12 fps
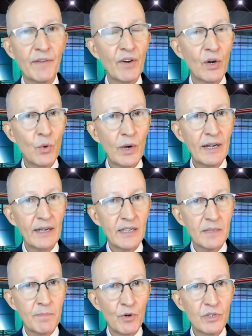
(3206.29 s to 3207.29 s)
very quickly because
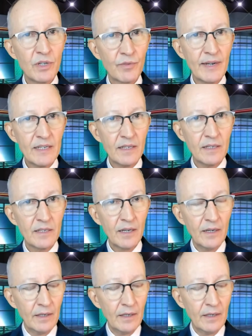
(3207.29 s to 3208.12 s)
most of the reasons